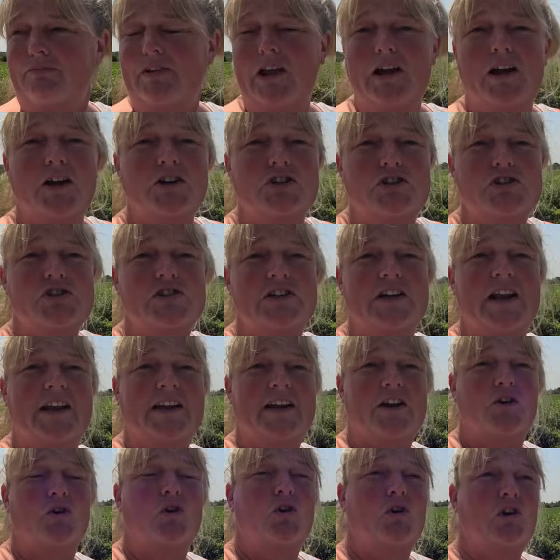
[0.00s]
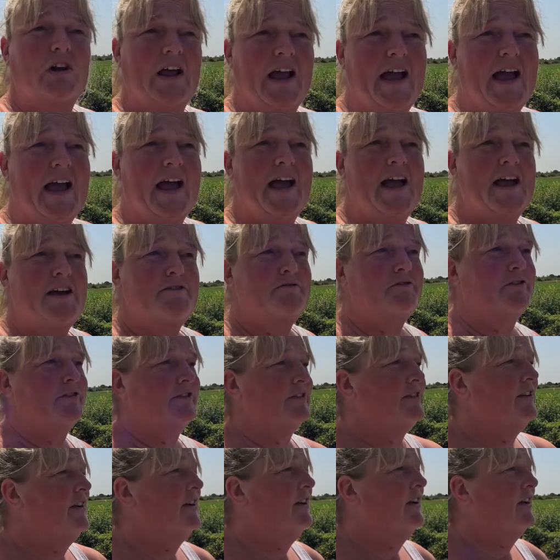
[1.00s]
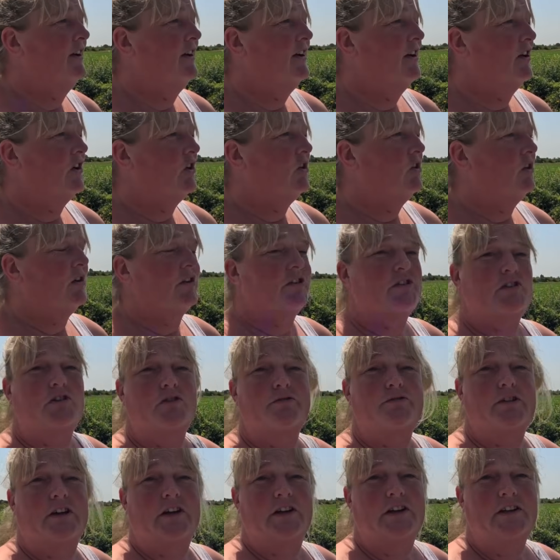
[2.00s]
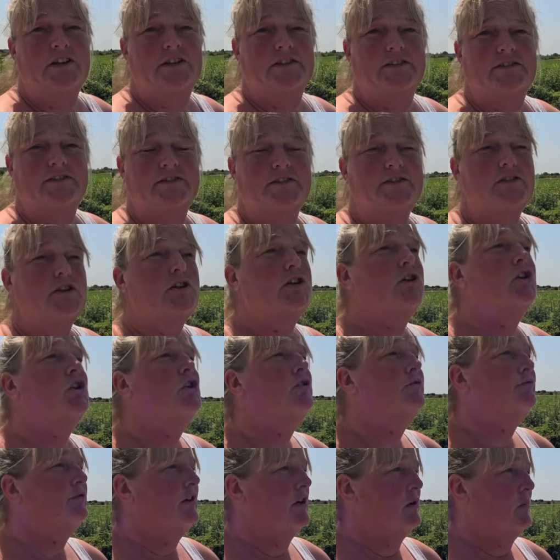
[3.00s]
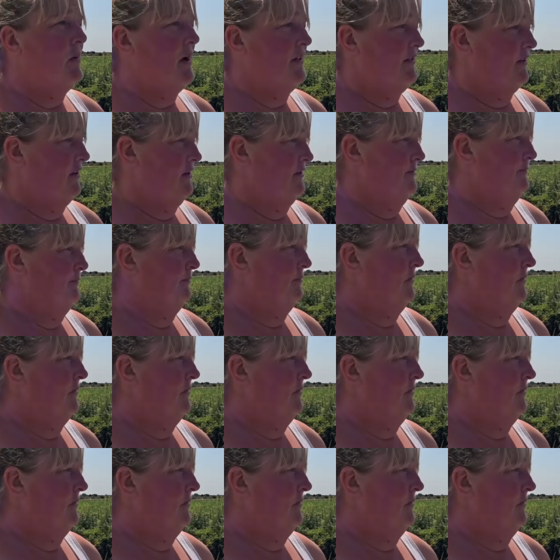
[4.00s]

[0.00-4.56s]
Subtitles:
and just let it all air, and oh, it's lovely. Lovely weather.